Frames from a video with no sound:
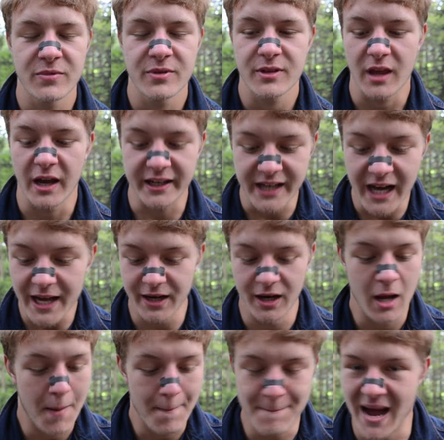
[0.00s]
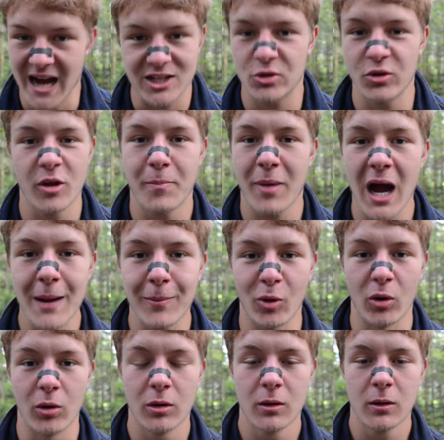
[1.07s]
Again, back to the
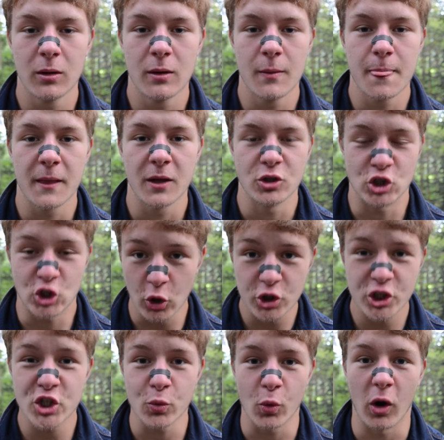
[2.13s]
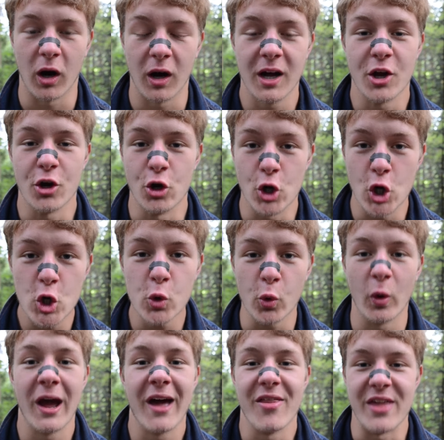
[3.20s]
Bible. Joshua knew
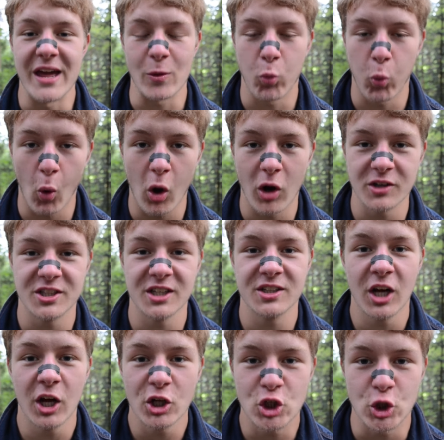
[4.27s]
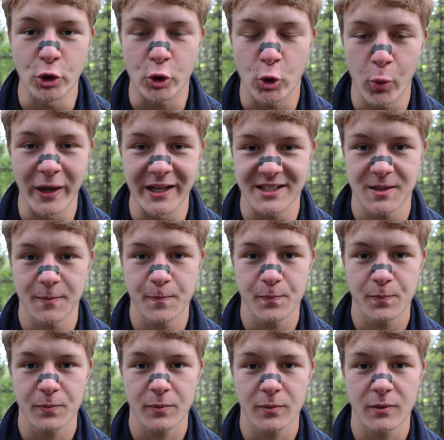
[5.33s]
they wanted to quit.
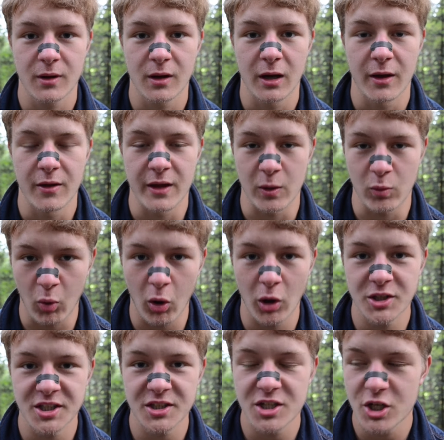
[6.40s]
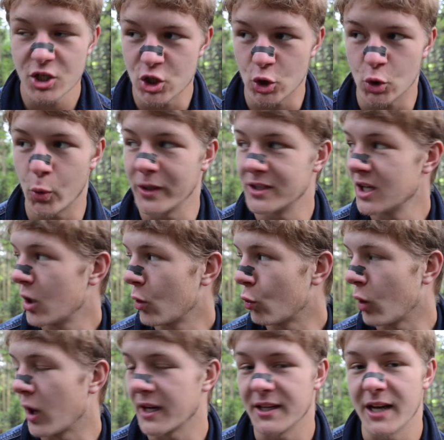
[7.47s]
They wanted to quit
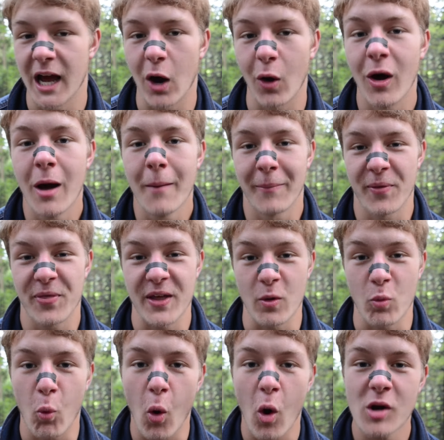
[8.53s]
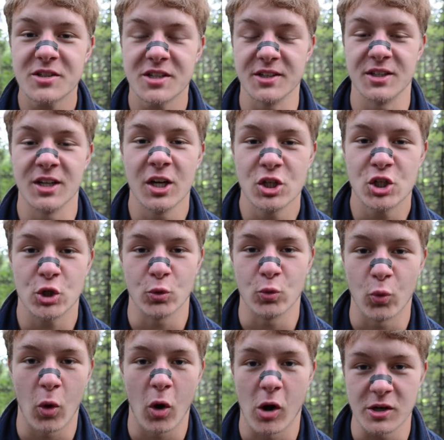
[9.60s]
right now, but they wanted to
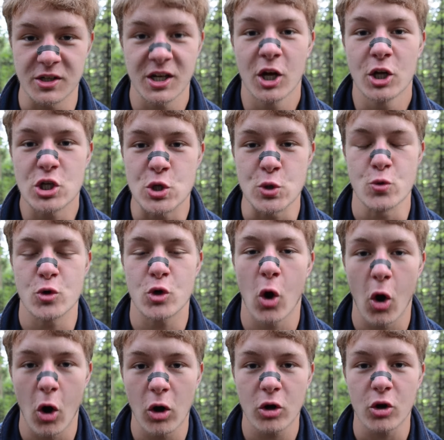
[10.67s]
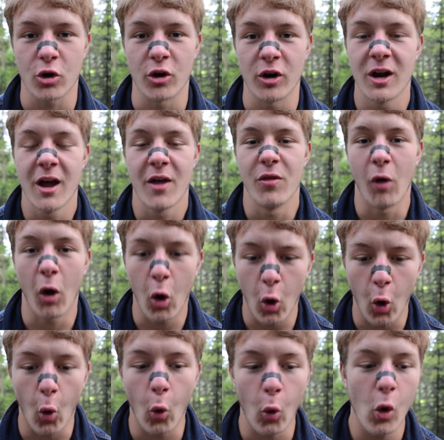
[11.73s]
want to conquer the
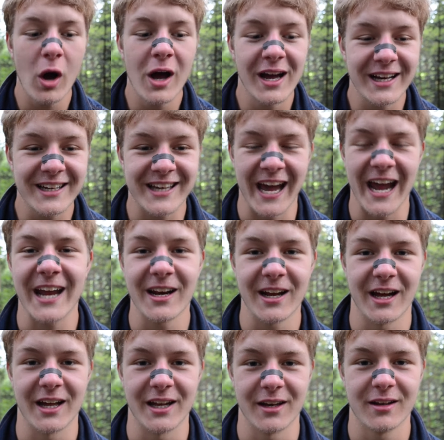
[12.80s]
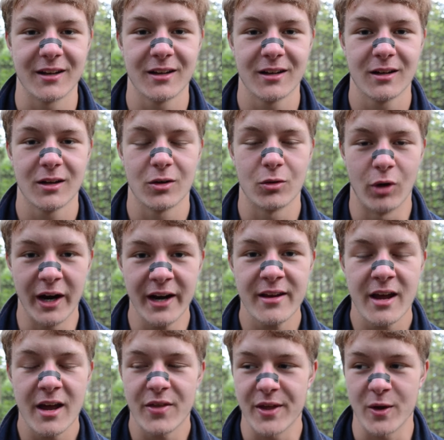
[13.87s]
whole Canaan, right?
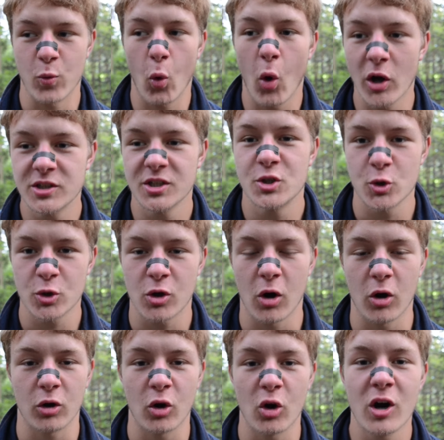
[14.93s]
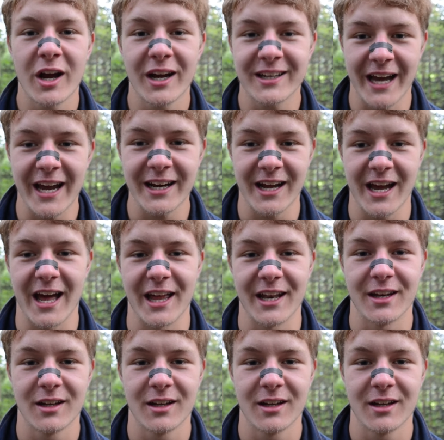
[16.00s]
They wanted to conquer Canaan.